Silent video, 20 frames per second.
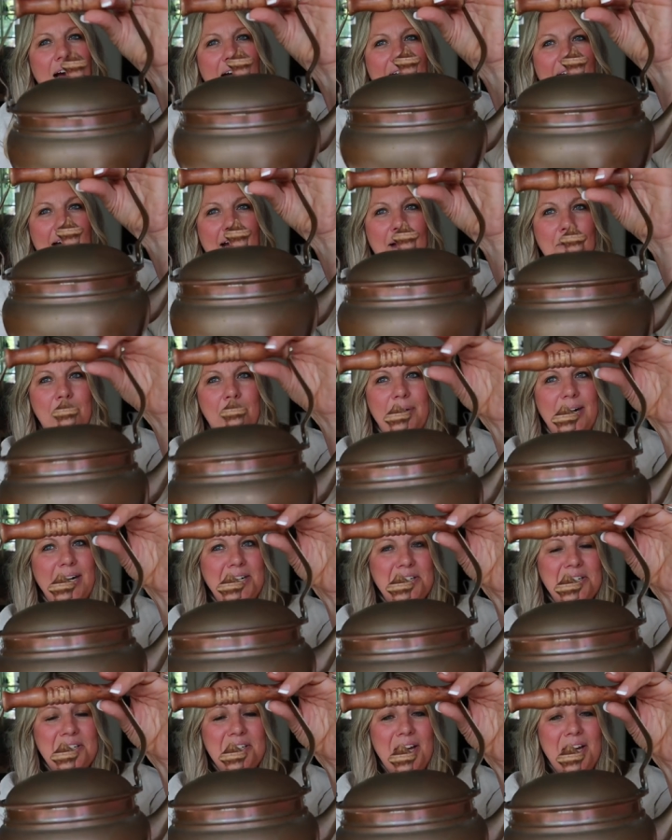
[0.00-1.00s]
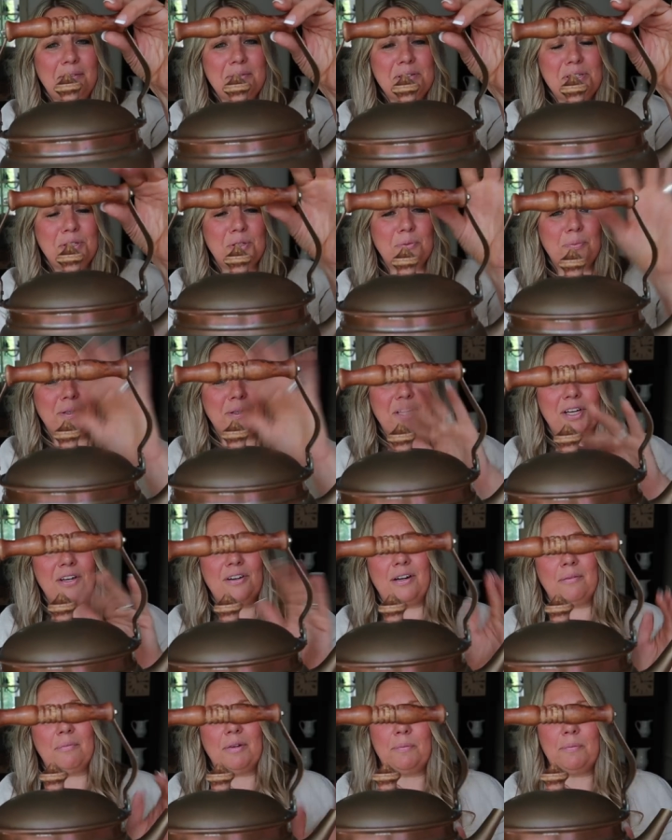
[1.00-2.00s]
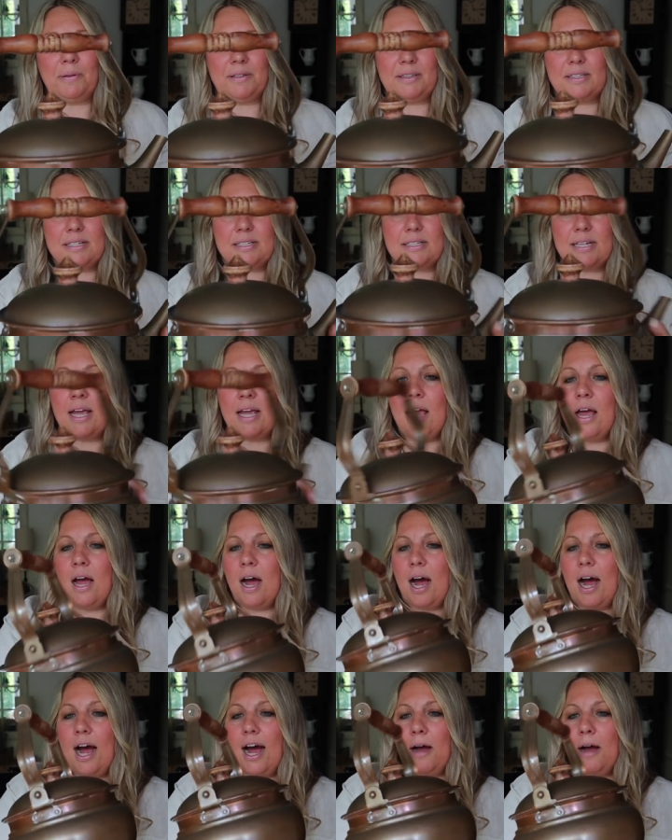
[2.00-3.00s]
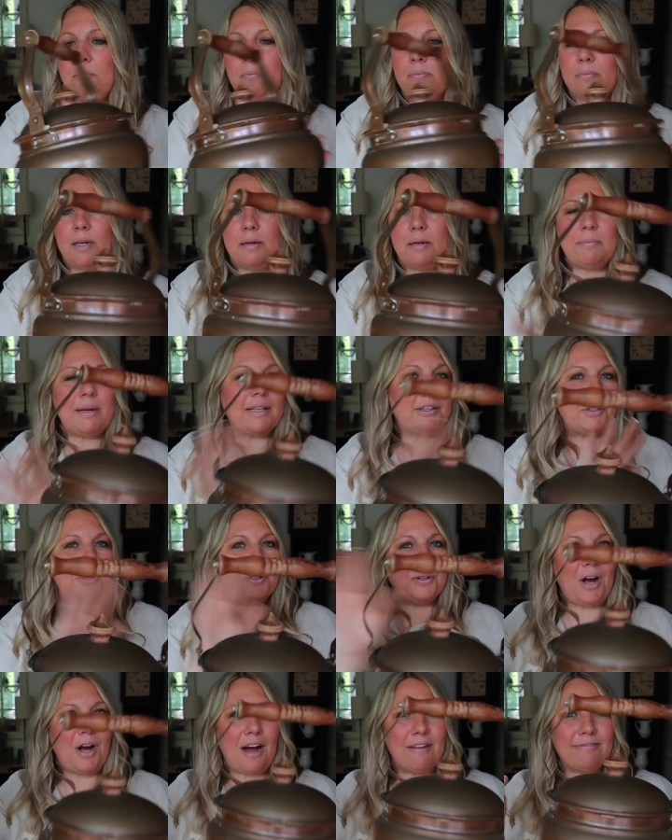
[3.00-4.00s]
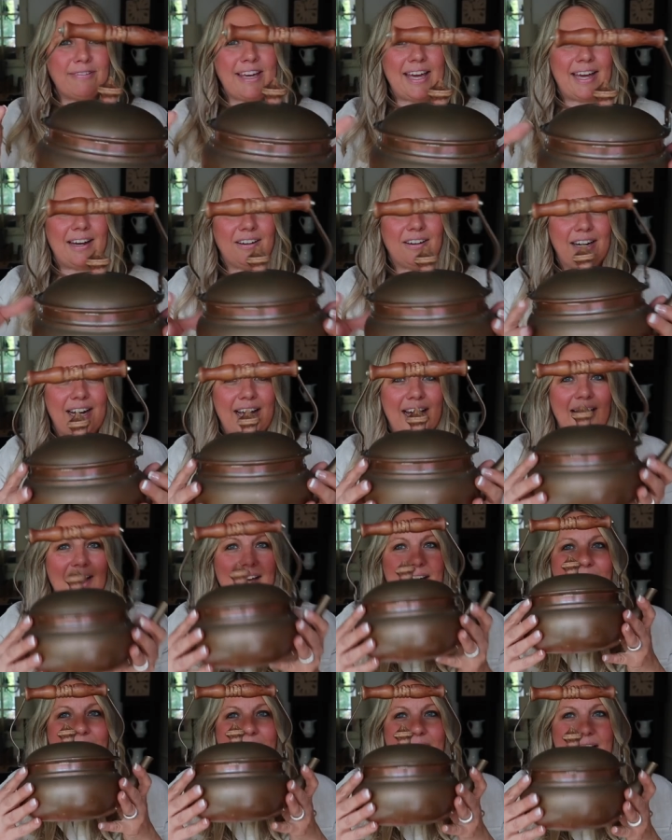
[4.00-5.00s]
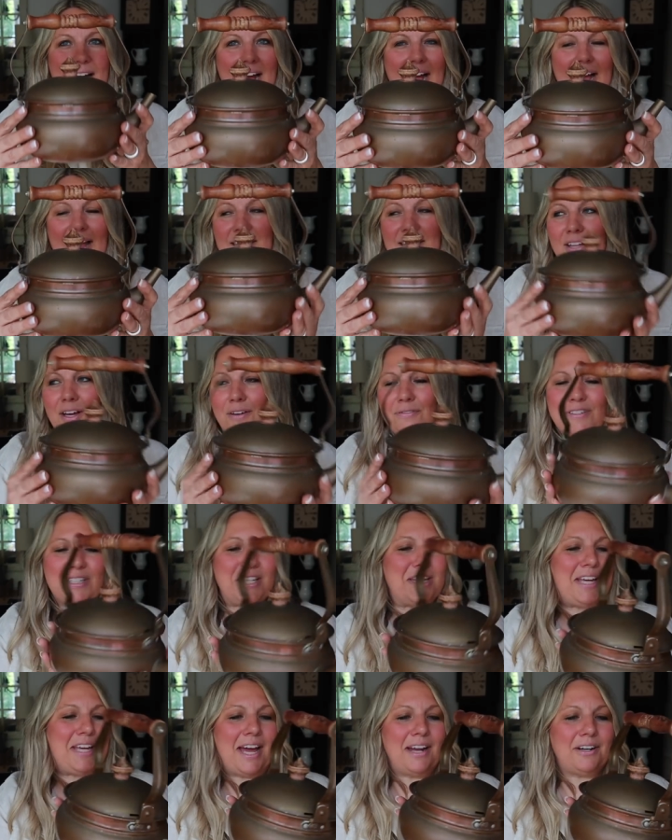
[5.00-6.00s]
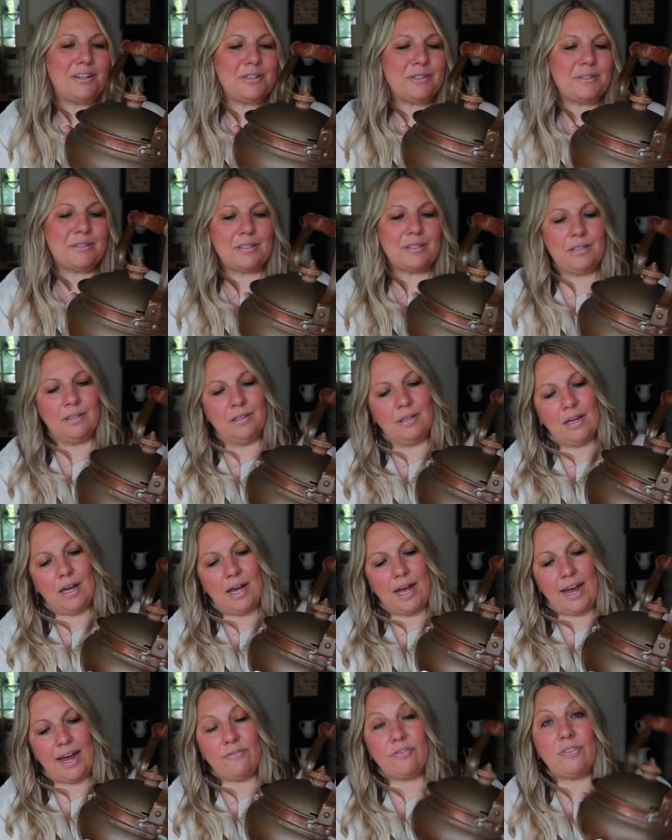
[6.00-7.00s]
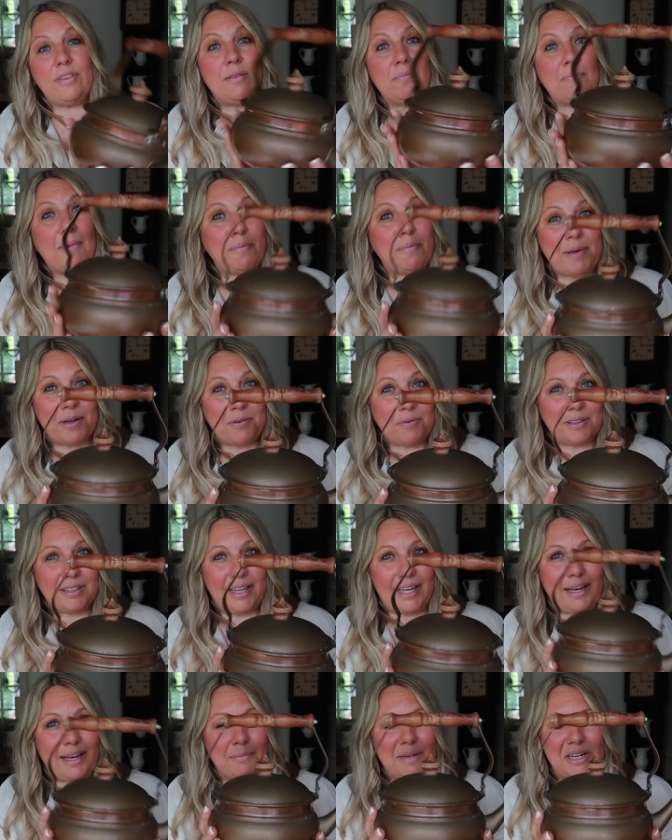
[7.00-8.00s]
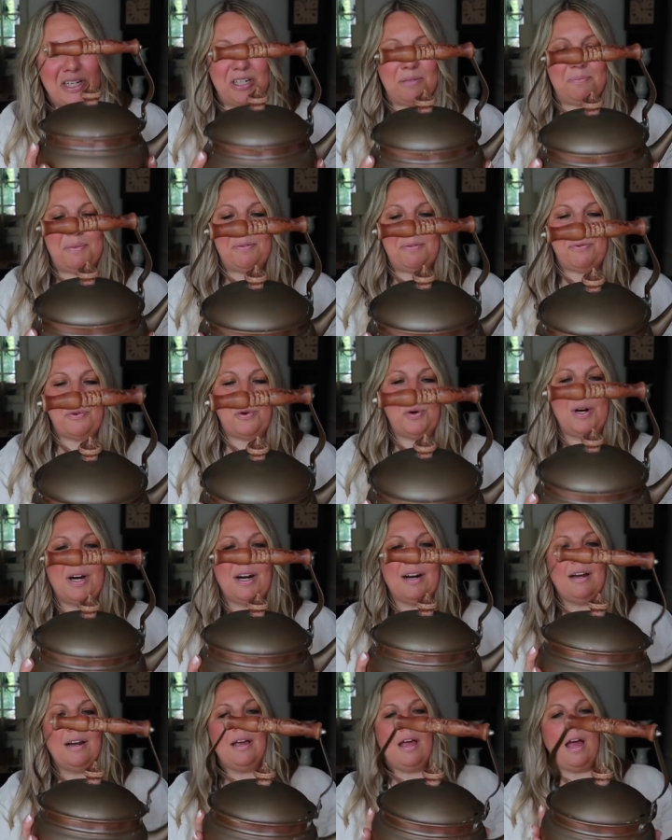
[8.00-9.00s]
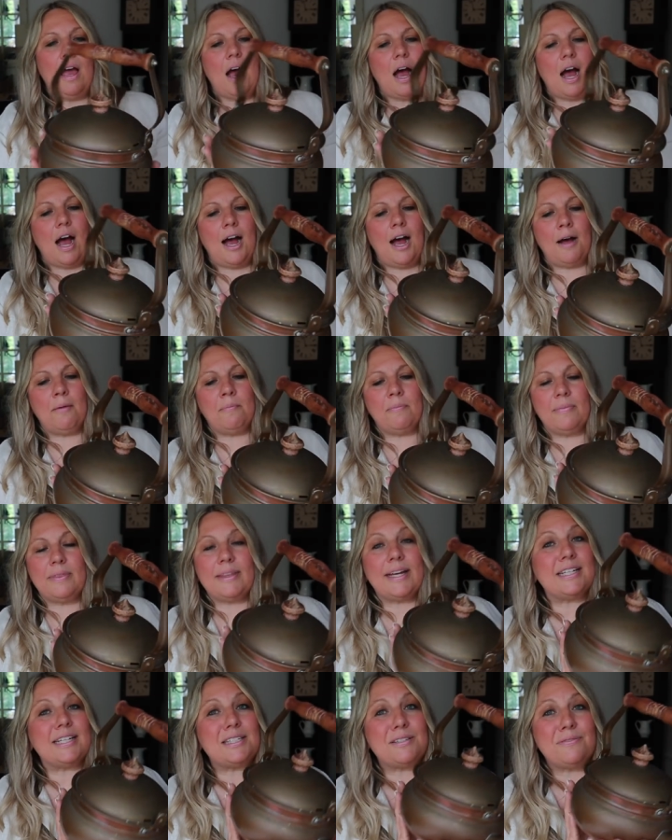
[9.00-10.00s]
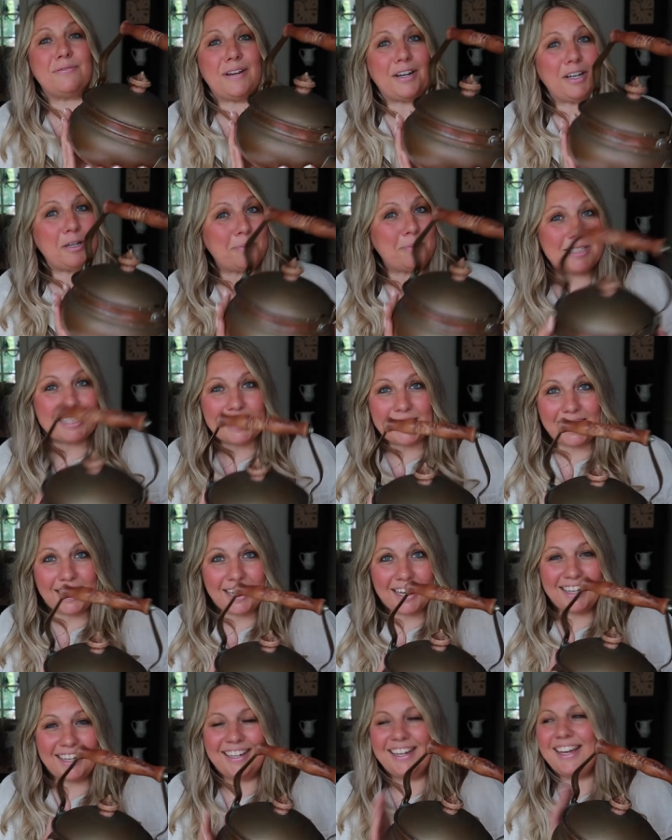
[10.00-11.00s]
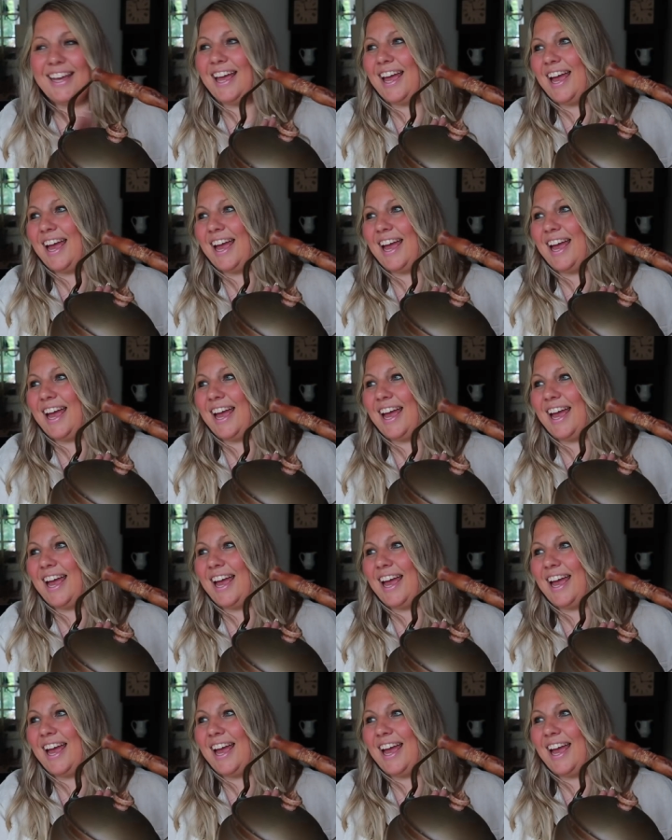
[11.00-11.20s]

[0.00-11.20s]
Um, but I just thought it was super cute. And I'm going to put this um, in my little coffee area. I love tea kettles. I have my big one, like I mentioned before, um, that's very patina.